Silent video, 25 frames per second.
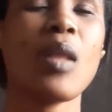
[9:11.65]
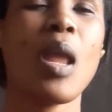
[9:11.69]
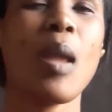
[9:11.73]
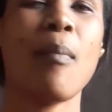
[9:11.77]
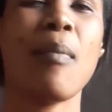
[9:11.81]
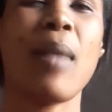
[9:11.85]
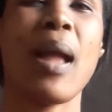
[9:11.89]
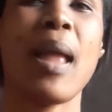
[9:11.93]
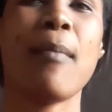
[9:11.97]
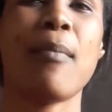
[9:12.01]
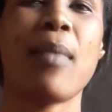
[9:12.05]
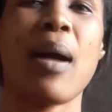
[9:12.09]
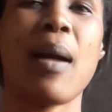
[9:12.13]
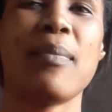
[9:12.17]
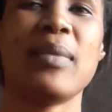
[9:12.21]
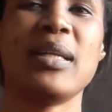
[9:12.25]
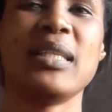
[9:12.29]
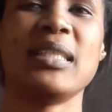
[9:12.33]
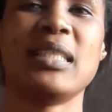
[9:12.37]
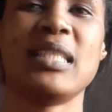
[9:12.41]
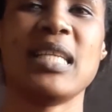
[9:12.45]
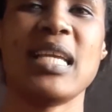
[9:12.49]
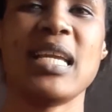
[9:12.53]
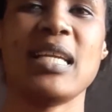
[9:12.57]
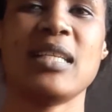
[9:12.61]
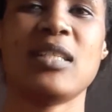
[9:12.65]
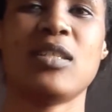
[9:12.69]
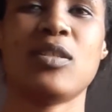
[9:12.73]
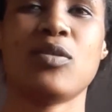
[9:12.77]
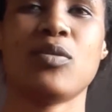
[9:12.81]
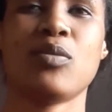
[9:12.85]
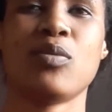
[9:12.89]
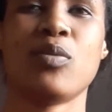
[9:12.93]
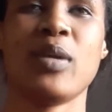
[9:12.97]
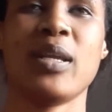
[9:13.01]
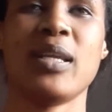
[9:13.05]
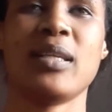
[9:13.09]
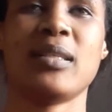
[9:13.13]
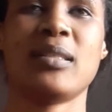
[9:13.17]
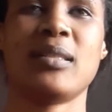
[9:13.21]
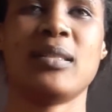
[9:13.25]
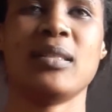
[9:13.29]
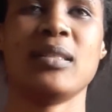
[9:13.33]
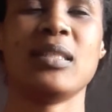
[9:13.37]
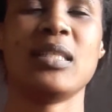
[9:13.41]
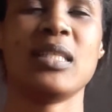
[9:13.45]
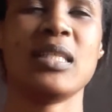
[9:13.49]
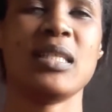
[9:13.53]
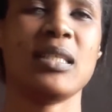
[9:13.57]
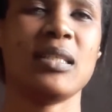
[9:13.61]
My mom and dad were
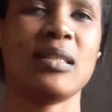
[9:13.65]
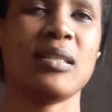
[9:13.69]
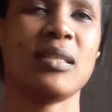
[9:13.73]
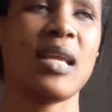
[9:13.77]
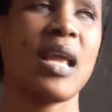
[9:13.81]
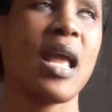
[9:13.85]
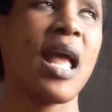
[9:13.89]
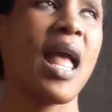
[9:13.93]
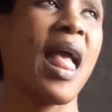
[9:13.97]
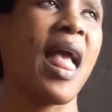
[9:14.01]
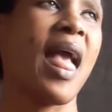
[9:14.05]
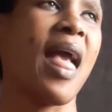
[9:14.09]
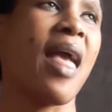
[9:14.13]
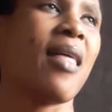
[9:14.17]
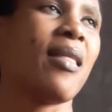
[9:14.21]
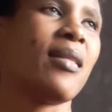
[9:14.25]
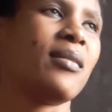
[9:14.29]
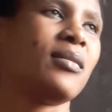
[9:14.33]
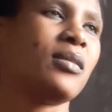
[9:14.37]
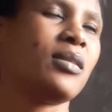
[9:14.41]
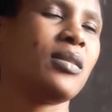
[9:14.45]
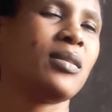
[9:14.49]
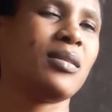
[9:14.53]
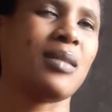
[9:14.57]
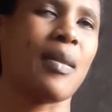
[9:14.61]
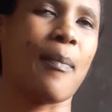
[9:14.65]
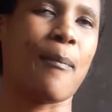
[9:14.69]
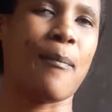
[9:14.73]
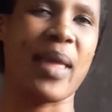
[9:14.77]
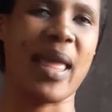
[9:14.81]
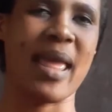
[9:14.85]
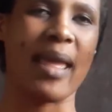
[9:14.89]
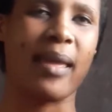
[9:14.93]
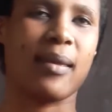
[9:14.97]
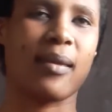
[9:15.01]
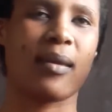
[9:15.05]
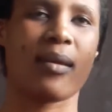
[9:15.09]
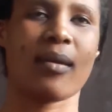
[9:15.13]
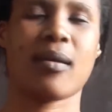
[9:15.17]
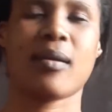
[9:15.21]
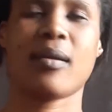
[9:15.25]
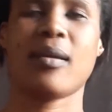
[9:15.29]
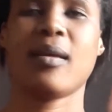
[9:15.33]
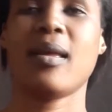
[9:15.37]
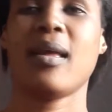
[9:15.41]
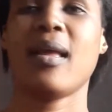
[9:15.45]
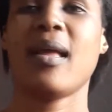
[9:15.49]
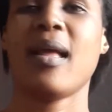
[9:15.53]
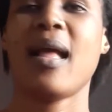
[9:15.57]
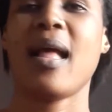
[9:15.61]
sitting at the back.
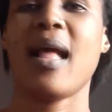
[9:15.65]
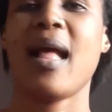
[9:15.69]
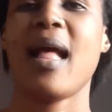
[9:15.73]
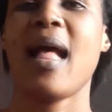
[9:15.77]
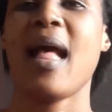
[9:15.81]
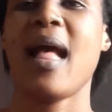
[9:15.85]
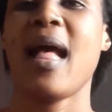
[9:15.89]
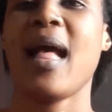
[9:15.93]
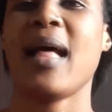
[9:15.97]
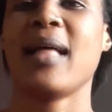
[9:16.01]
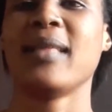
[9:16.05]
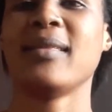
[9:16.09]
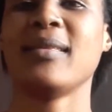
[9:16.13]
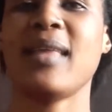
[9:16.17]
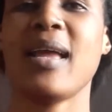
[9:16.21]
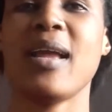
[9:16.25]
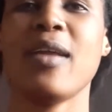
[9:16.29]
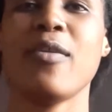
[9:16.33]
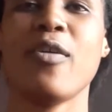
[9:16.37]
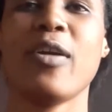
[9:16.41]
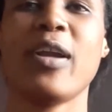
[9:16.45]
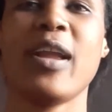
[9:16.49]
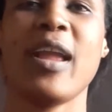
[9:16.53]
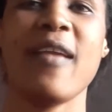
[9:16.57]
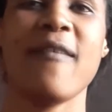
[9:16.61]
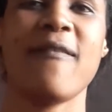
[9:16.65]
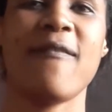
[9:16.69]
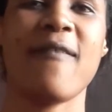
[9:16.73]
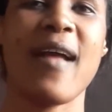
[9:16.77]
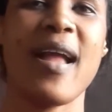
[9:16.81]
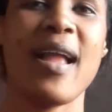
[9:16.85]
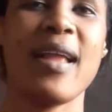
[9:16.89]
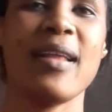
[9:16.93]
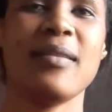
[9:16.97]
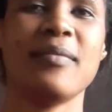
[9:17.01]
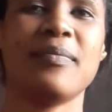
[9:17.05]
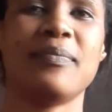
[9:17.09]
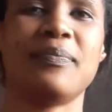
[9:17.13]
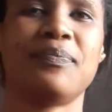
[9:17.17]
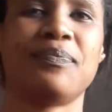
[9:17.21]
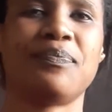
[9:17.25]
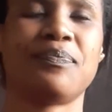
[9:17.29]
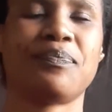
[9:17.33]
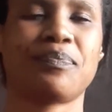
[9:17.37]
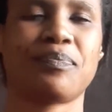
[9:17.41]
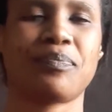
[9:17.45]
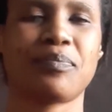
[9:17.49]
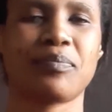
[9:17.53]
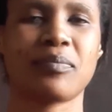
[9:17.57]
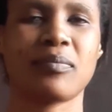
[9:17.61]
And then, okay, fine.
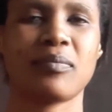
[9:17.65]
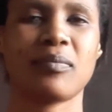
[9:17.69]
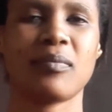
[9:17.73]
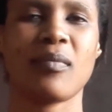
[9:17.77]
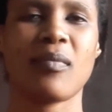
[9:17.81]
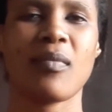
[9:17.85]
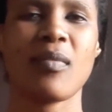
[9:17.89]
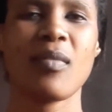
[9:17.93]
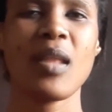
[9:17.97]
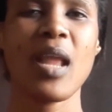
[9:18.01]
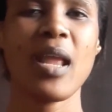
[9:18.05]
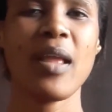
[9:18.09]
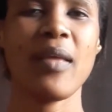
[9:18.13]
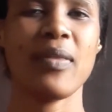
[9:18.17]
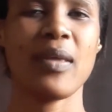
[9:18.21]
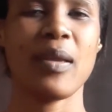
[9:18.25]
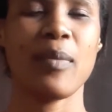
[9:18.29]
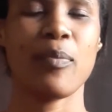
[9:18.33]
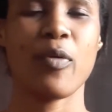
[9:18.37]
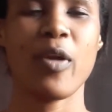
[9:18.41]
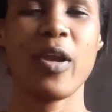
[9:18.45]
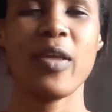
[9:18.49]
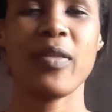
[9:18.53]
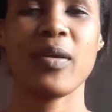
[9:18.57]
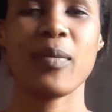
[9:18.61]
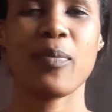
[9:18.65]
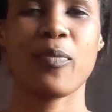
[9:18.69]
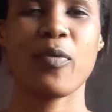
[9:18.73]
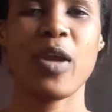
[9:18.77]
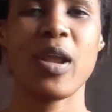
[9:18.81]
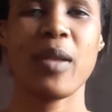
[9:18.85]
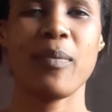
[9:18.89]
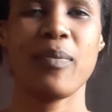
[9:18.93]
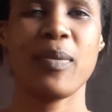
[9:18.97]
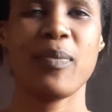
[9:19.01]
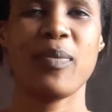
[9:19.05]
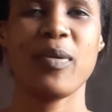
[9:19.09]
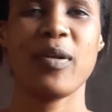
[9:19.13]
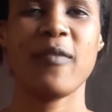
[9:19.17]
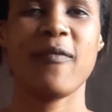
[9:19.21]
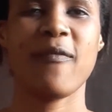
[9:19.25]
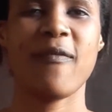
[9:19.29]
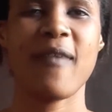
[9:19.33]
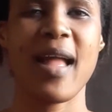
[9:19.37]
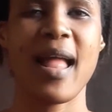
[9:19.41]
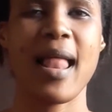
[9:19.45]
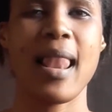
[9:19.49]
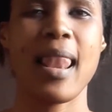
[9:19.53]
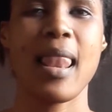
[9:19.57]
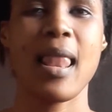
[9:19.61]
They prayed, people
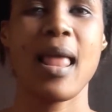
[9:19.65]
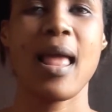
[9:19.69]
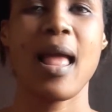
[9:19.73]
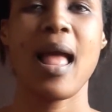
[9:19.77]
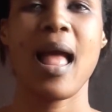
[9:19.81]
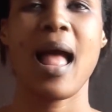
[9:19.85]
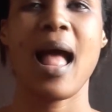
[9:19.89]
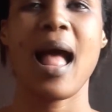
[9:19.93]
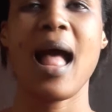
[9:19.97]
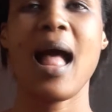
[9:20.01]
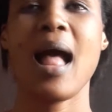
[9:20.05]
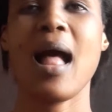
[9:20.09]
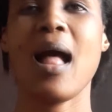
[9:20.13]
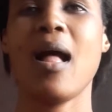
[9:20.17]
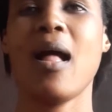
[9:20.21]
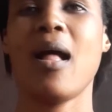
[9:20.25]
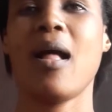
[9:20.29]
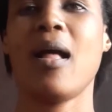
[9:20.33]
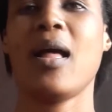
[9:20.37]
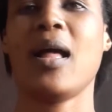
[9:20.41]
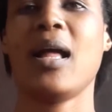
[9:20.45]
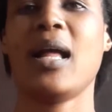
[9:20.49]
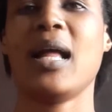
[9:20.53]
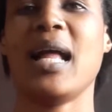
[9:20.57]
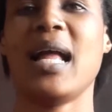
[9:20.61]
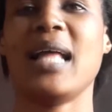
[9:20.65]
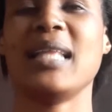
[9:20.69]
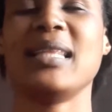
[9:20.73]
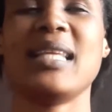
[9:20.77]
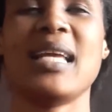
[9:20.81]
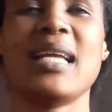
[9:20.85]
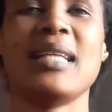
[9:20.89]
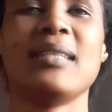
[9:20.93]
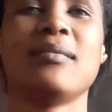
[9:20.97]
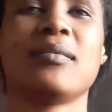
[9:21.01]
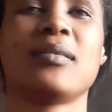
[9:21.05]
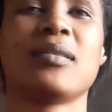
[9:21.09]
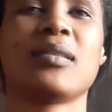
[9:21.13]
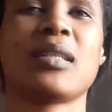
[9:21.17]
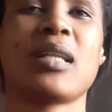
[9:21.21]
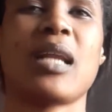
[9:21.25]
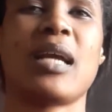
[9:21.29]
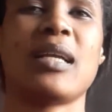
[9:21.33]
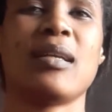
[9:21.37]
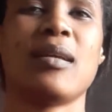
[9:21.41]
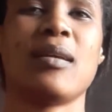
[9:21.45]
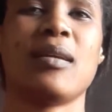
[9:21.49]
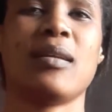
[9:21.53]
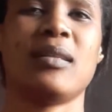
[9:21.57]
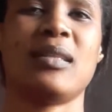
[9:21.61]
fell. And then
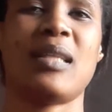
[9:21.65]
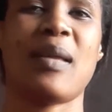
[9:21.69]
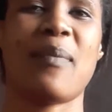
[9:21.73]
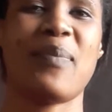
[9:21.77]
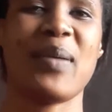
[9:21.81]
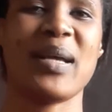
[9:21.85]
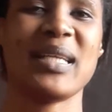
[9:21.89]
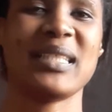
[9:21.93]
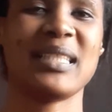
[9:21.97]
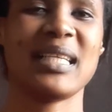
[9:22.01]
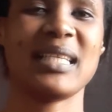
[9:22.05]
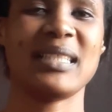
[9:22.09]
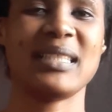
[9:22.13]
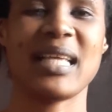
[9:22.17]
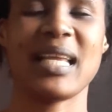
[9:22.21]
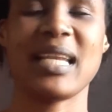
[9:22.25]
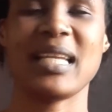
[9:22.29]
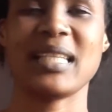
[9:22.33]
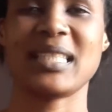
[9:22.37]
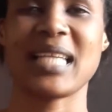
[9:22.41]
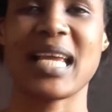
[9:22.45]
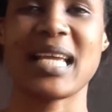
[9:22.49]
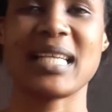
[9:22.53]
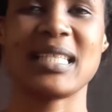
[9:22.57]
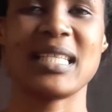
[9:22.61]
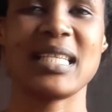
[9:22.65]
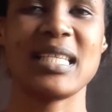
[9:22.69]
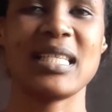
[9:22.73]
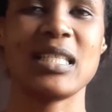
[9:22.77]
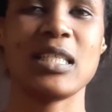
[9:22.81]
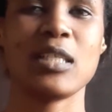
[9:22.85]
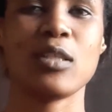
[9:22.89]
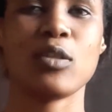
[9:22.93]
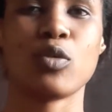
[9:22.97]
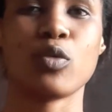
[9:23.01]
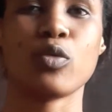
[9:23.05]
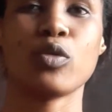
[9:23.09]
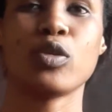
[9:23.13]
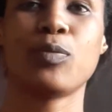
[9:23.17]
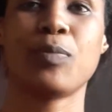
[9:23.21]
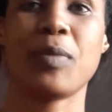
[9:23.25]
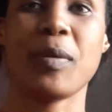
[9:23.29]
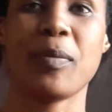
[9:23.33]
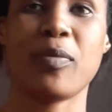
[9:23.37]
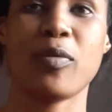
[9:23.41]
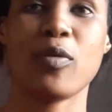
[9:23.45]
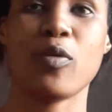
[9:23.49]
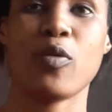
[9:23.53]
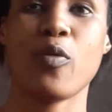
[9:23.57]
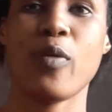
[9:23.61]
the pastor started attending those
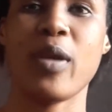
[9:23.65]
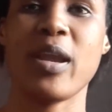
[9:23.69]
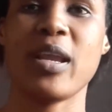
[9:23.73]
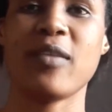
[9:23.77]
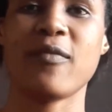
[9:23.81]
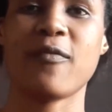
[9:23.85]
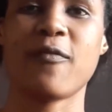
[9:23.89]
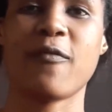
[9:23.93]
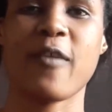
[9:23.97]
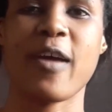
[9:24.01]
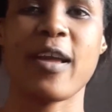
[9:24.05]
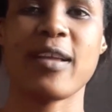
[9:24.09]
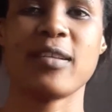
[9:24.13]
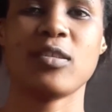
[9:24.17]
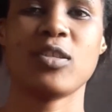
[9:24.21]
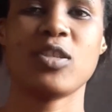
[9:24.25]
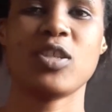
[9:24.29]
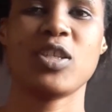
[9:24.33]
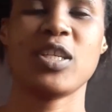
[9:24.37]
people who were in front.